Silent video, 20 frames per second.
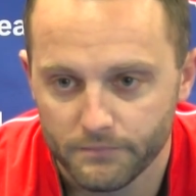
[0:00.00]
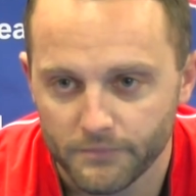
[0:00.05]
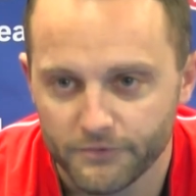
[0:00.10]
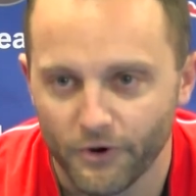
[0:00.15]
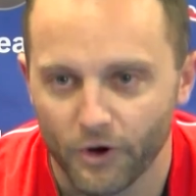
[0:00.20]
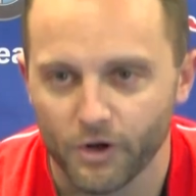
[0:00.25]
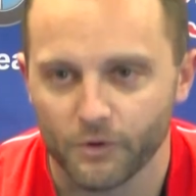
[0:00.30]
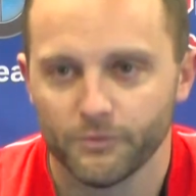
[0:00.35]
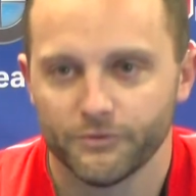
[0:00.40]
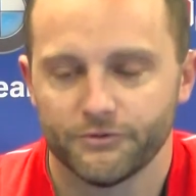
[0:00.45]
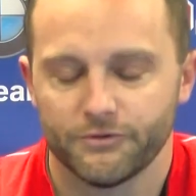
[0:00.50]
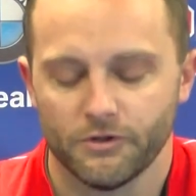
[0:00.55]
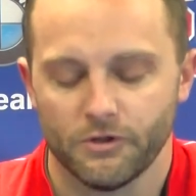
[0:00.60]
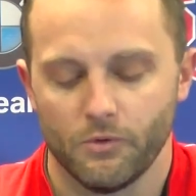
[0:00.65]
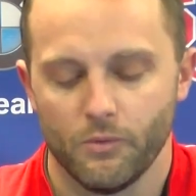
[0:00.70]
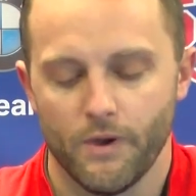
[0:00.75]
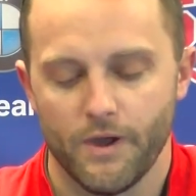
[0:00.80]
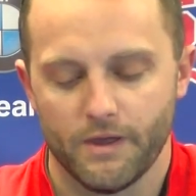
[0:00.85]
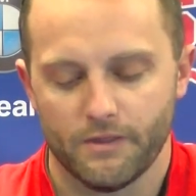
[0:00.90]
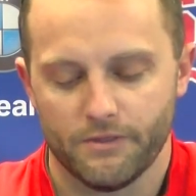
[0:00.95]
Charlie was still
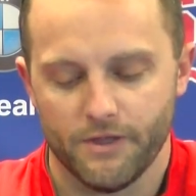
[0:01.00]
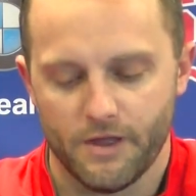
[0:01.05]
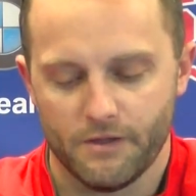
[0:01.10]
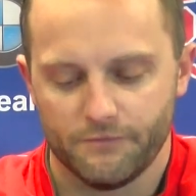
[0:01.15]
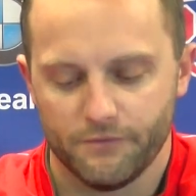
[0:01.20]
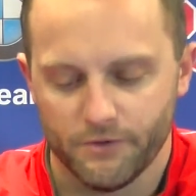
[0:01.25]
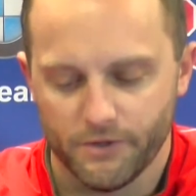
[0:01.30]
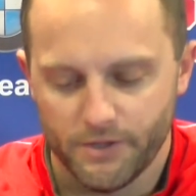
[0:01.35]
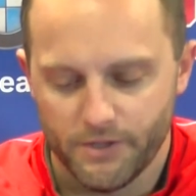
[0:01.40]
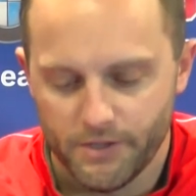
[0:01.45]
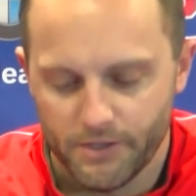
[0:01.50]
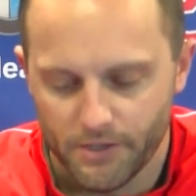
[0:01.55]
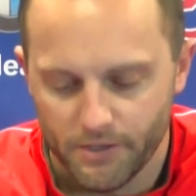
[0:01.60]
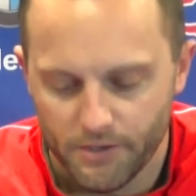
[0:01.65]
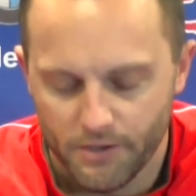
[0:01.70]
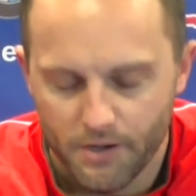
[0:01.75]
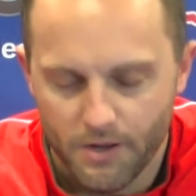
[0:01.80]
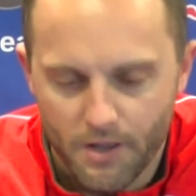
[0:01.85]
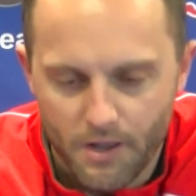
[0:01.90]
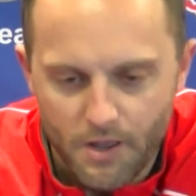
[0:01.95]
awake, thankfully,
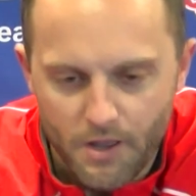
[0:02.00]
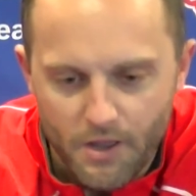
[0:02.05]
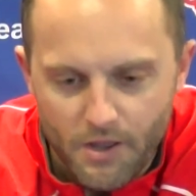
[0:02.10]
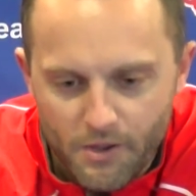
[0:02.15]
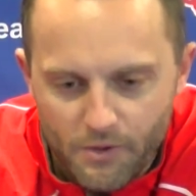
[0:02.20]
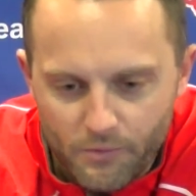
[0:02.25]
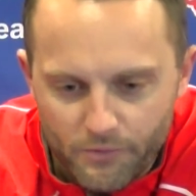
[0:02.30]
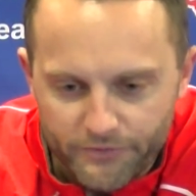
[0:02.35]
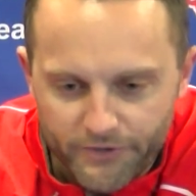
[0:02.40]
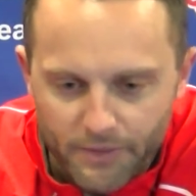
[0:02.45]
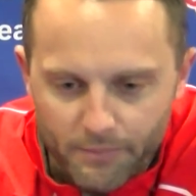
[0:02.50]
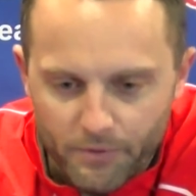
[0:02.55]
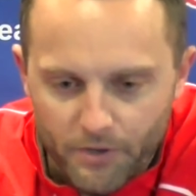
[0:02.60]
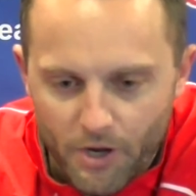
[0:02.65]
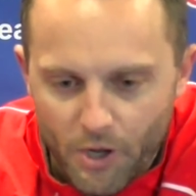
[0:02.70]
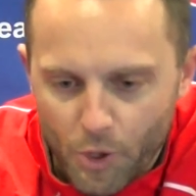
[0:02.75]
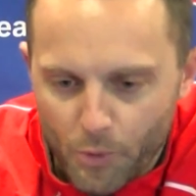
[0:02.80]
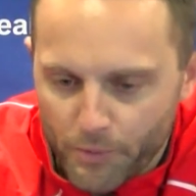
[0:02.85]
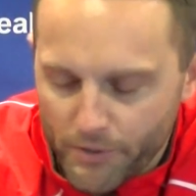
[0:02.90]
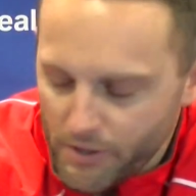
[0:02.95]
and was able to
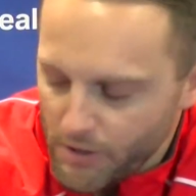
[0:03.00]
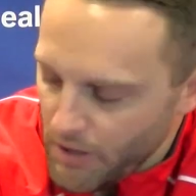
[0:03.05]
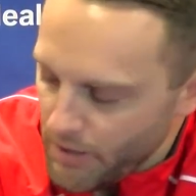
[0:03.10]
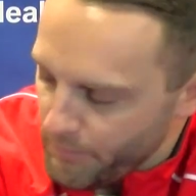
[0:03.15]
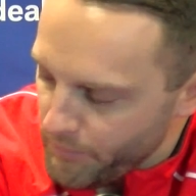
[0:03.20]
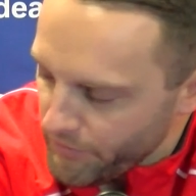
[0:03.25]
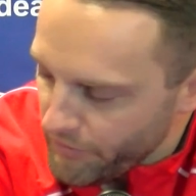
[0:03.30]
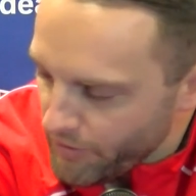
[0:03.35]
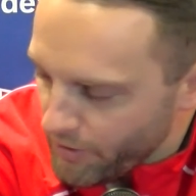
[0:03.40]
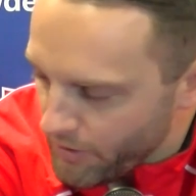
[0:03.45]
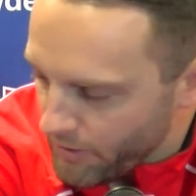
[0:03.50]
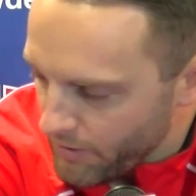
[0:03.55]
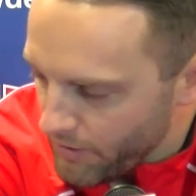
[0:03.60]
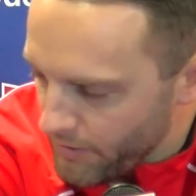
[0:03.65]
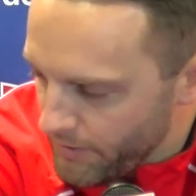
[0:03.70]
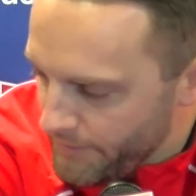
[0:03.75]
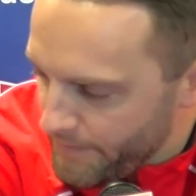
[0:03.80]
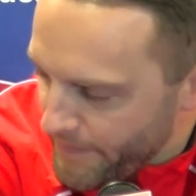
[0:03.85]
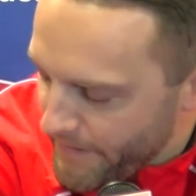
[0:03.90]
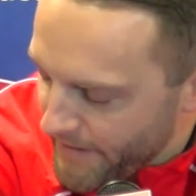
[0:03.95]
open it up with her.